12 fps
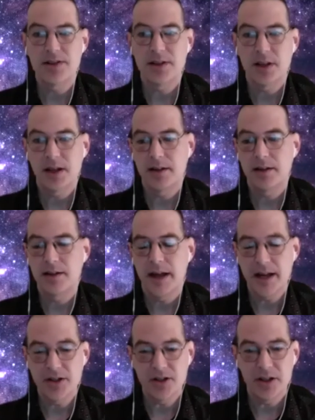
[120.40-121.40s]
a
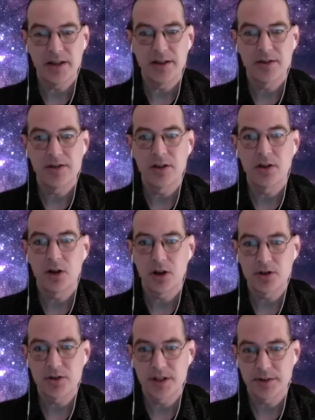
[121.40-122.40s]

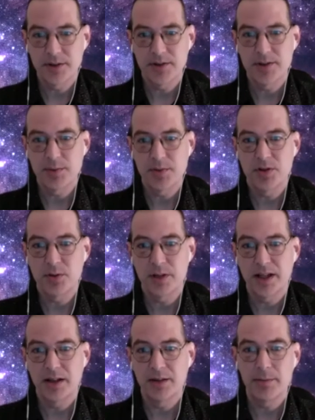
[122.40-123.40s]
larger difference
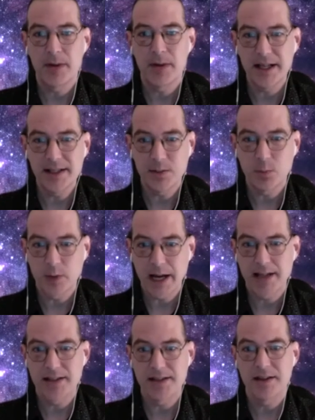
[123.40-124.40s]
between mice and rats